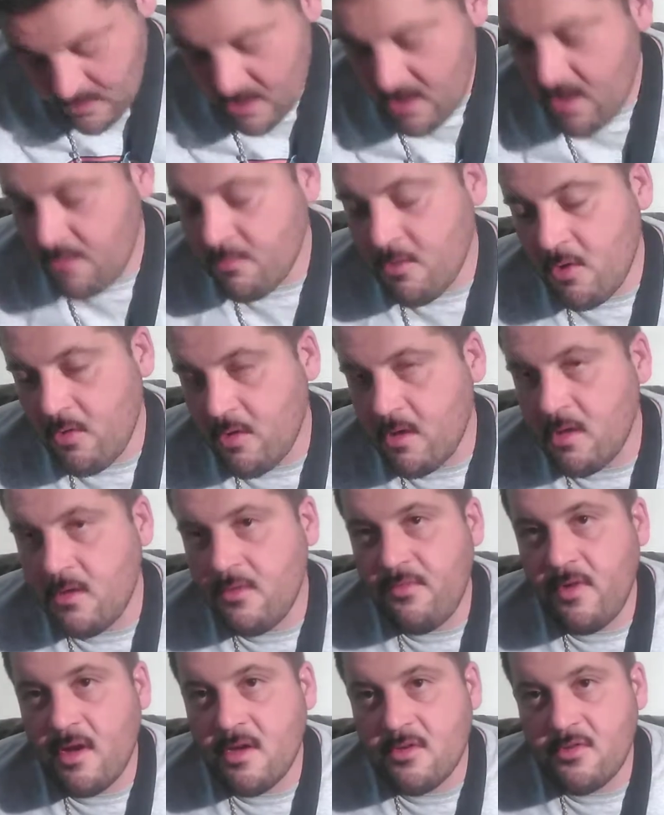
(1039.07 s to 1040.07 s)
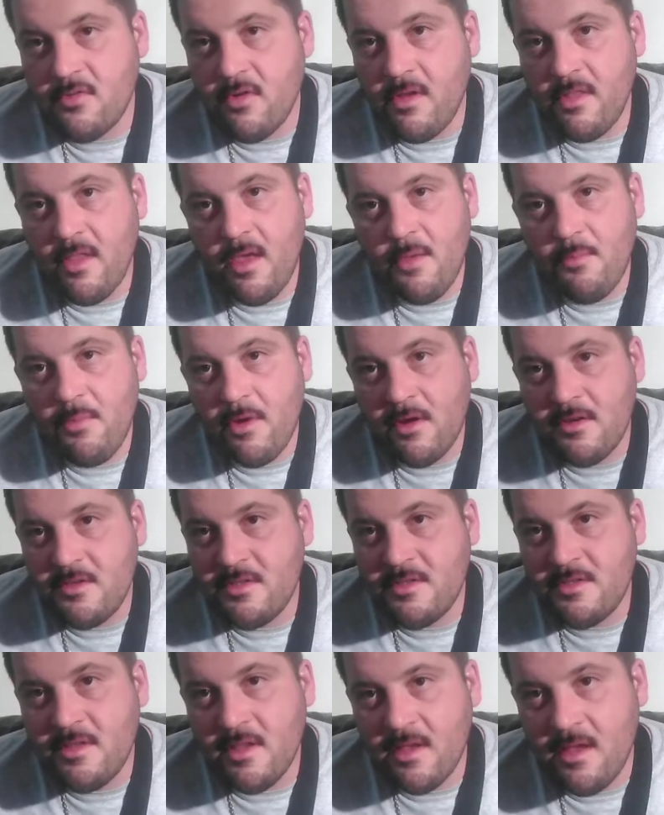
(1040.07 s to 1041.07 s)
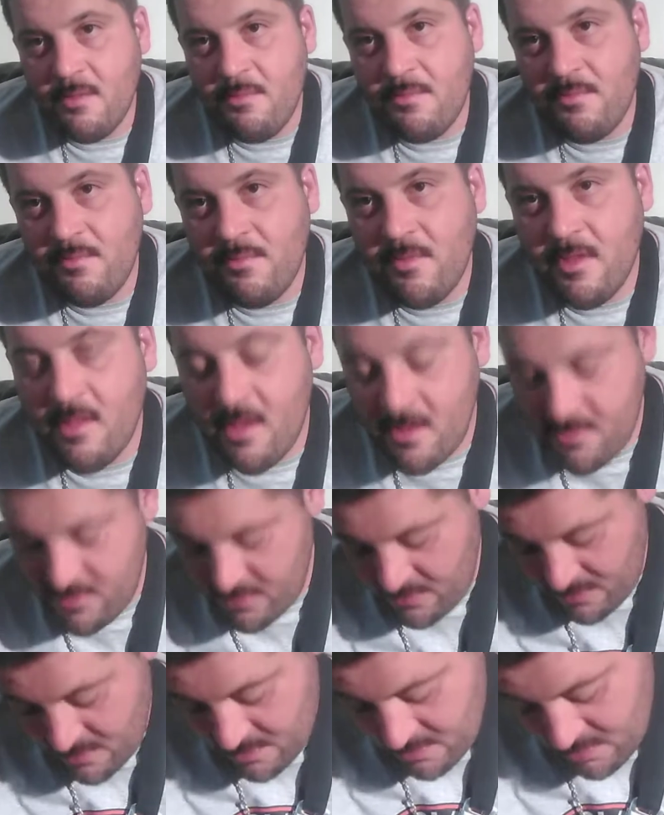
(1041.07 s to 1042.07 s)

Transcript: I'm going a little faster on that part just to get to that solo.